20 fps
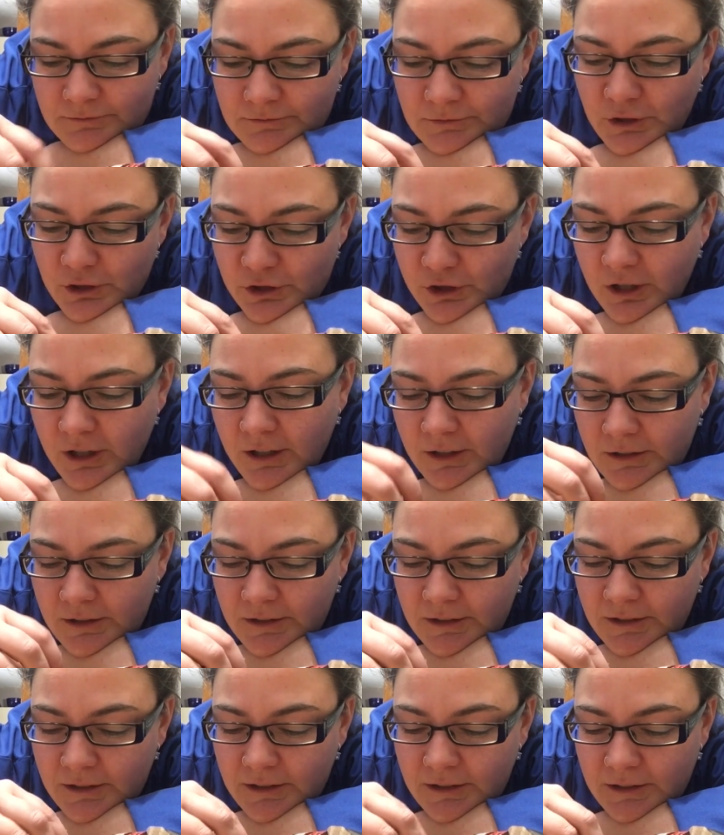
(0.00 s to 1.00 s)
The
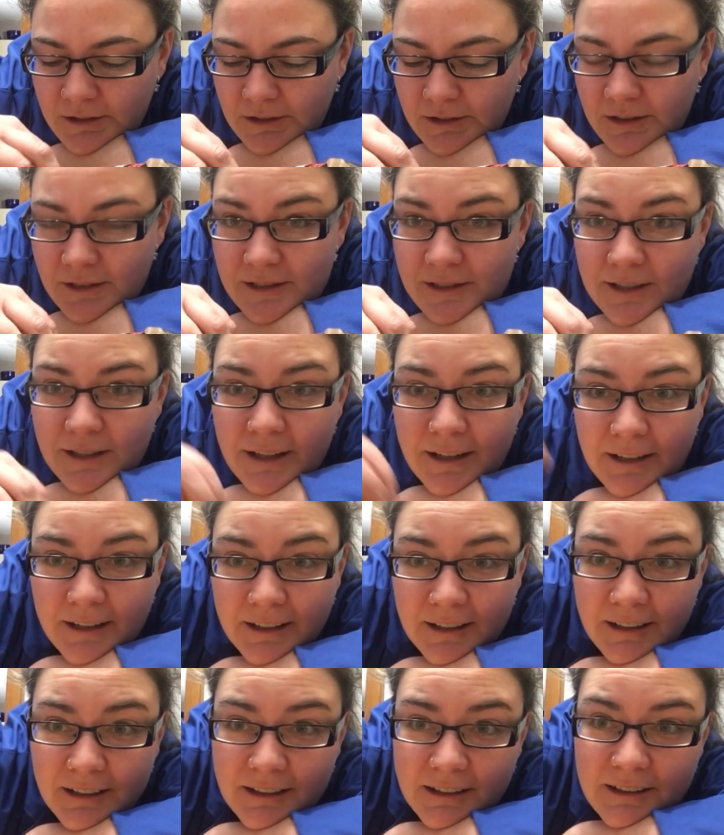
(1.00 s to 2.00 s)
chocolate is
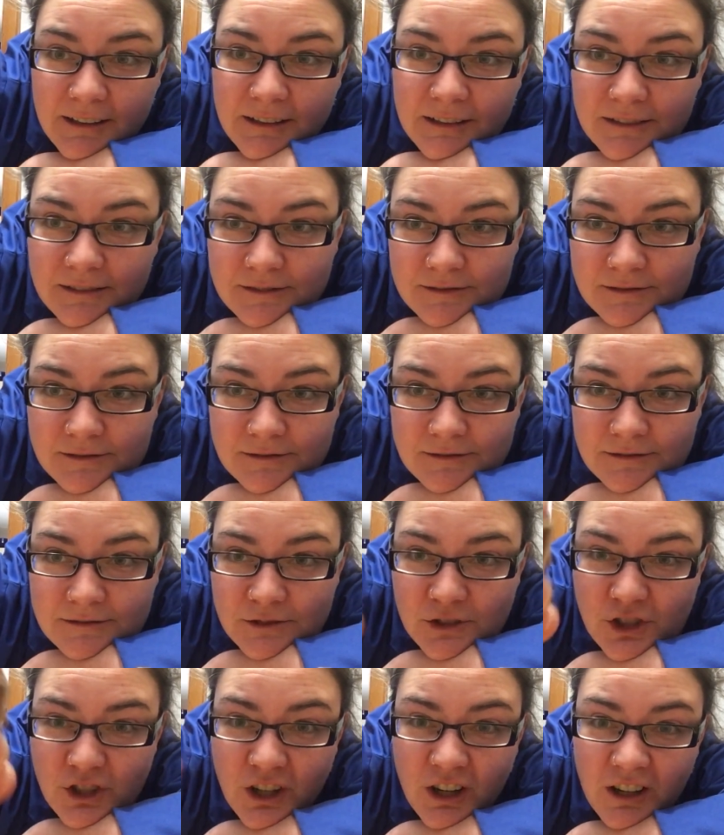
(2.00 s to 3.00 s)
like
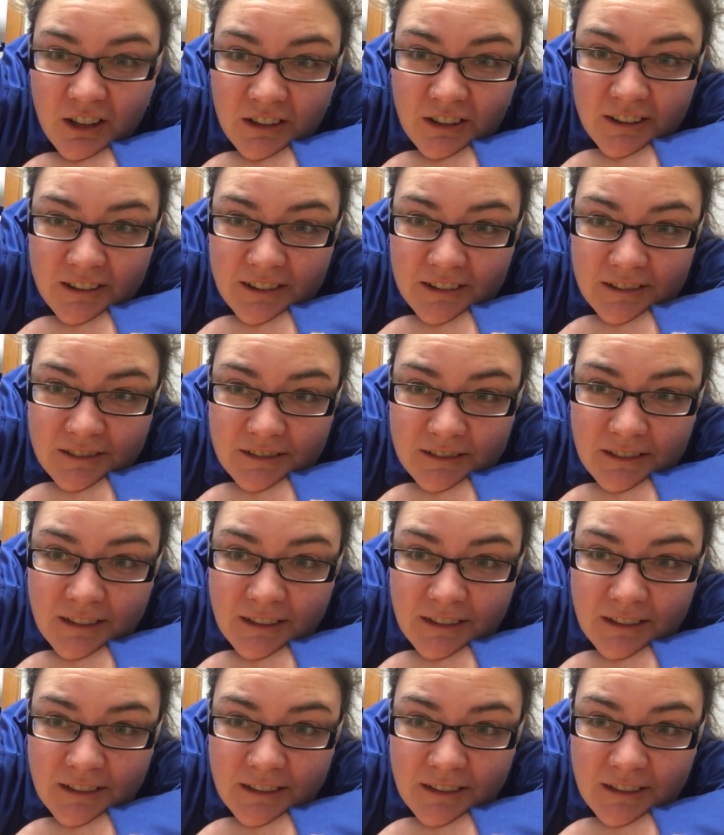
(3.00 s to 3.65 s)
chocolate.